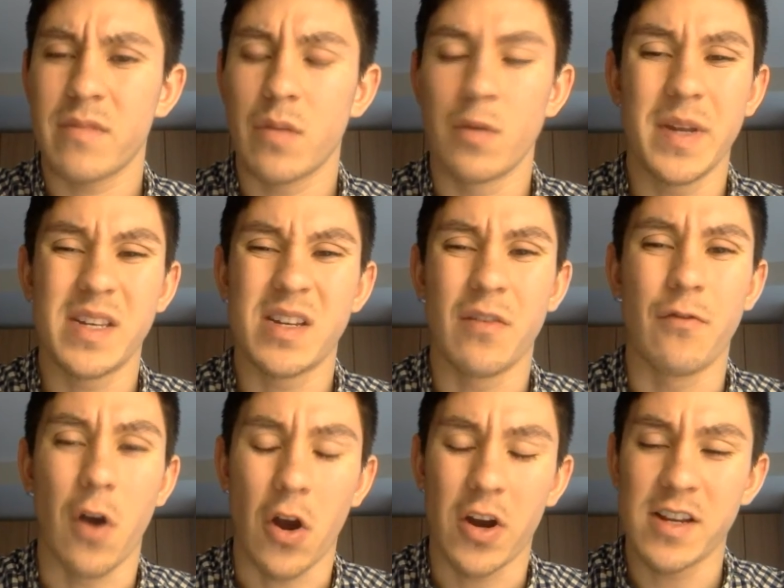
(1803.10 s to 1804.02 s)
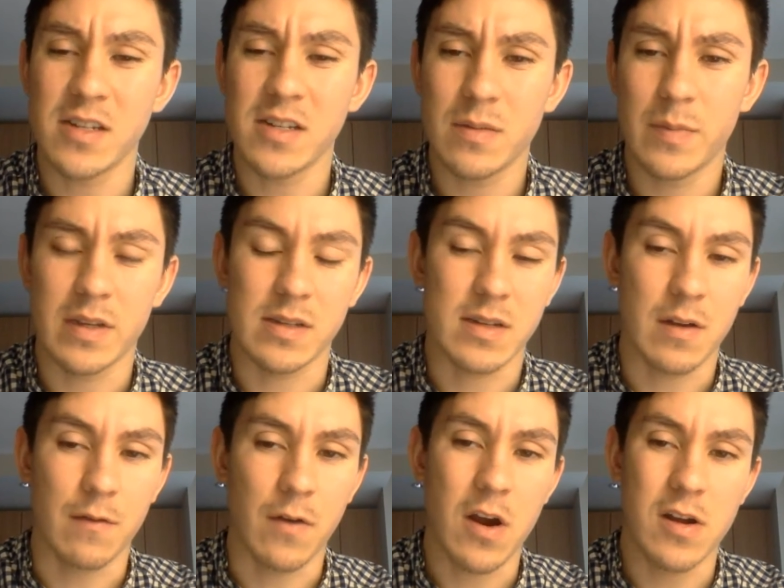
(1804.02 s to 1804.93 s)
would it be Tavares because
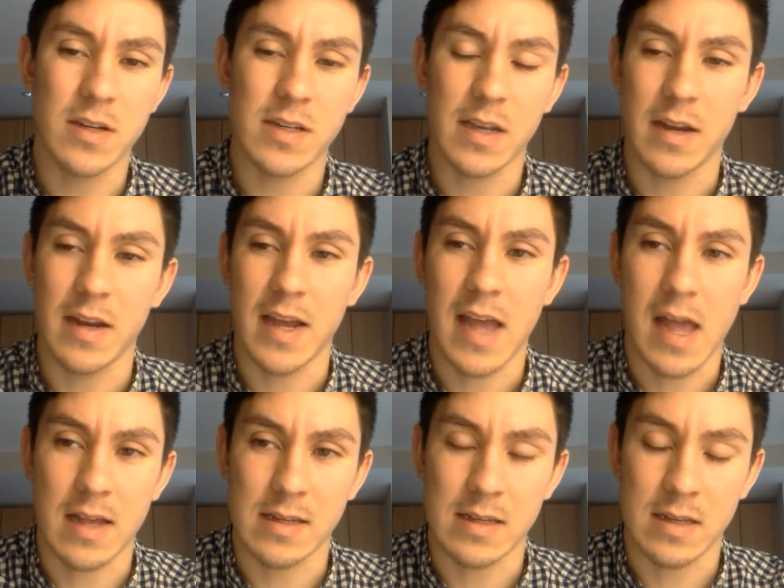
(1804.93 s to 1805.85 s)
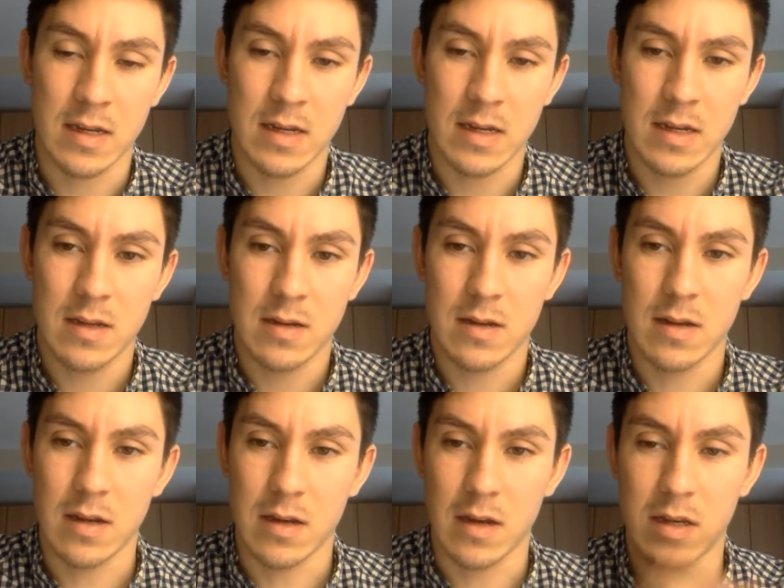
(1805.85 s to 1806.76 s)
Tavares kind of has
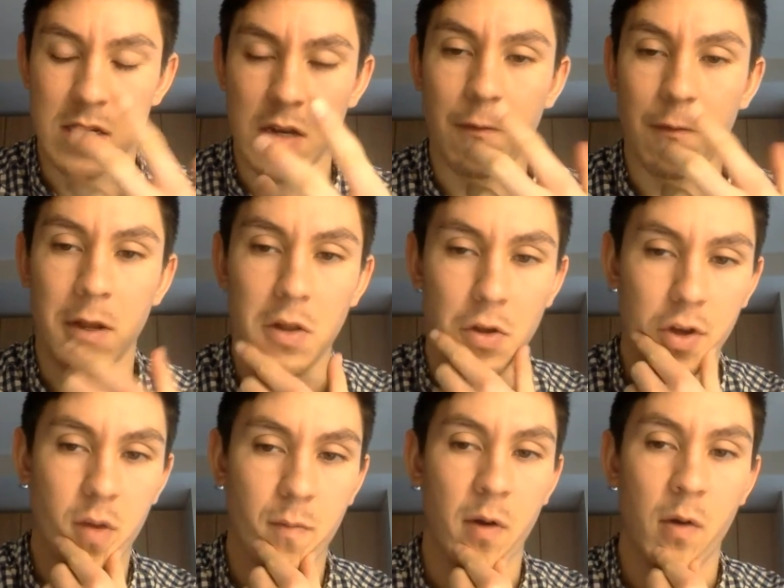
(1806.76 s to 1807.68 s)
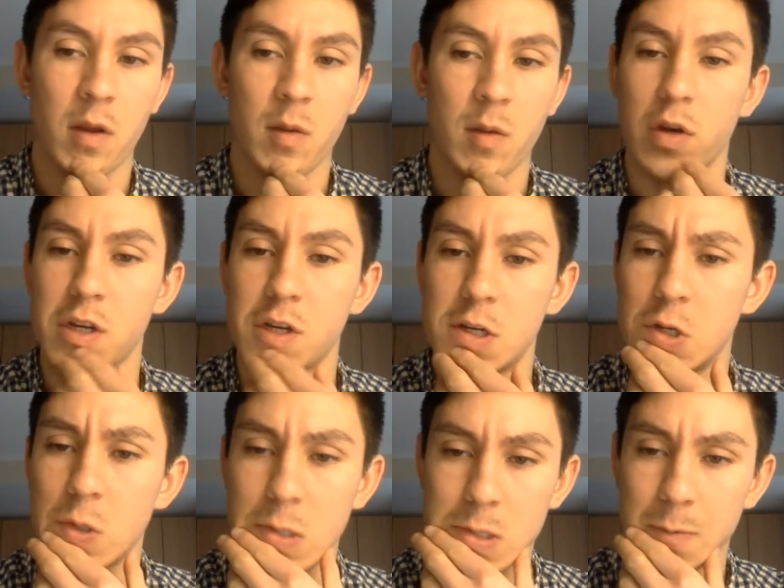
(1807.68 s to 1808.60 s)
a different look about him when he
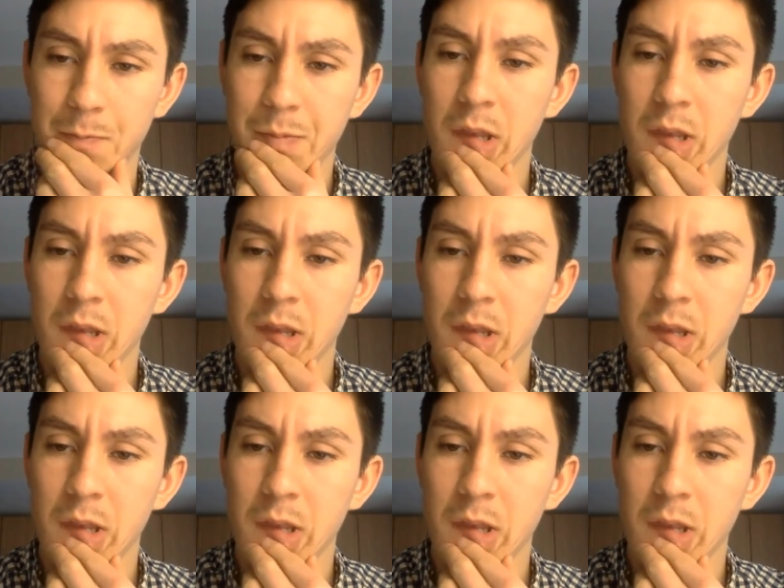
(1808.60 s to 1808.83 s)
shoots.